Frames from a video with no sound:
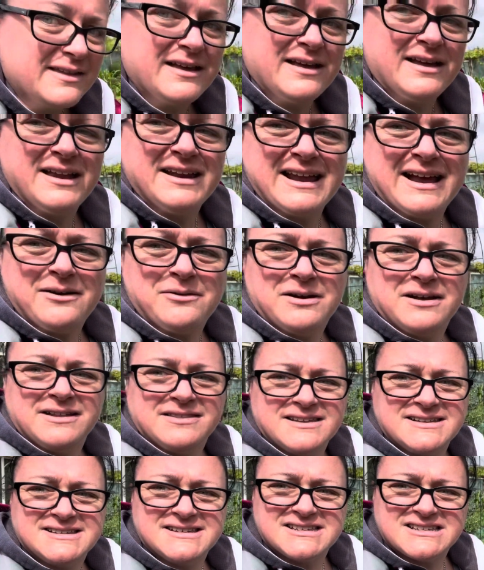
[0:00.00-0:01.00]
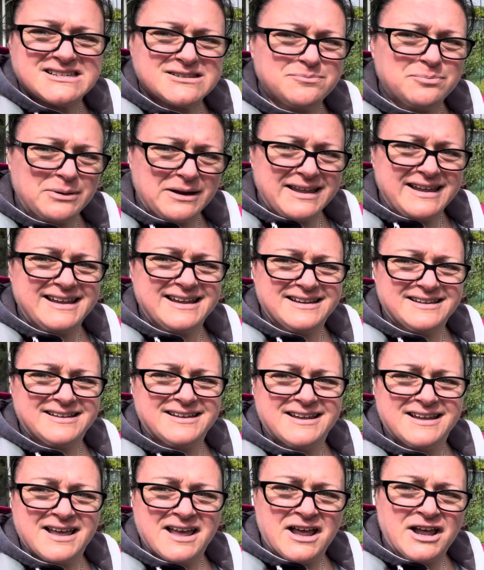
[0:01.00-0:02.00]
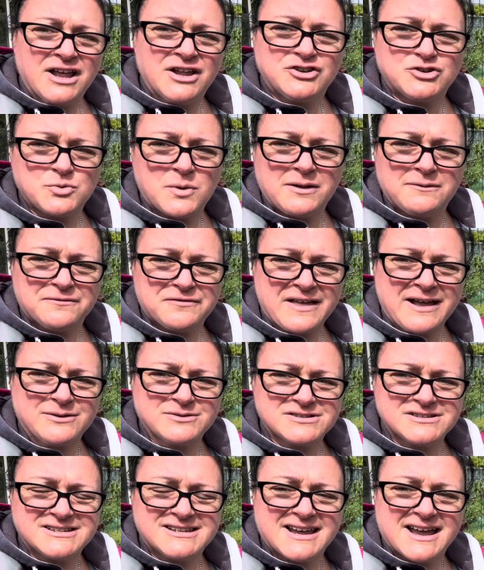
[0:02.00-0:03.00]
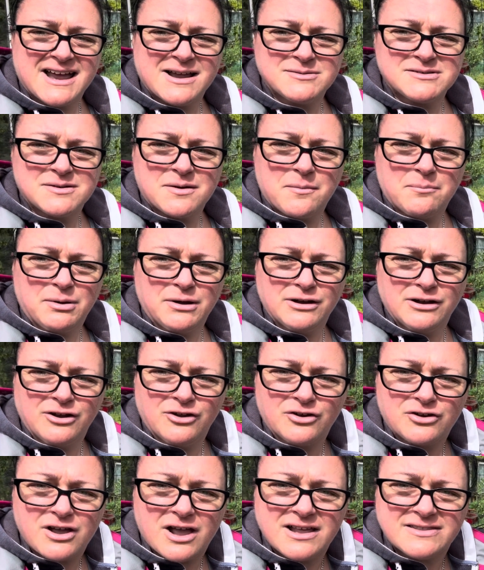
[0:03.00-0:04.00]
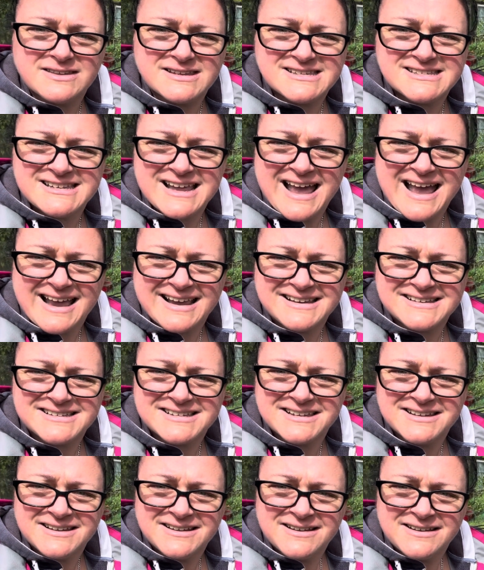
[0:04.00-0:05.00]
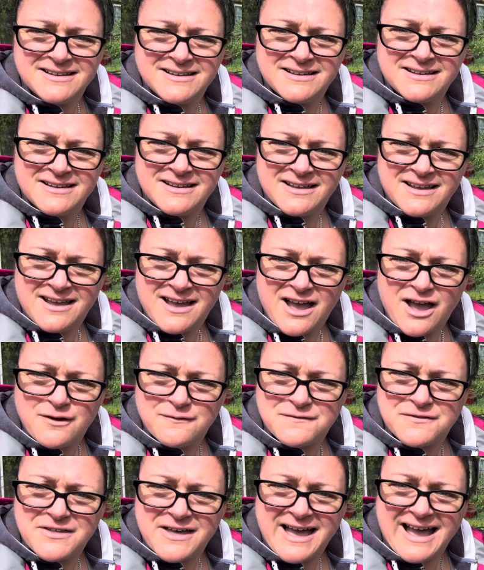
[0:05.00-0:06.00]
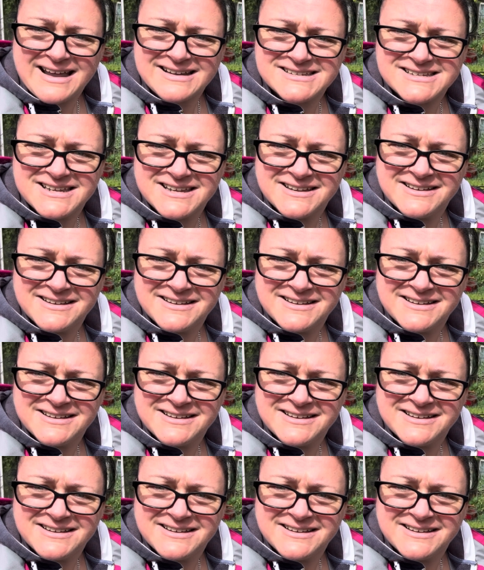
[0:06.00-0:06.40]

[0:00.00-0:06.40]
Now, this is split 12,000 times, but look at the size of that.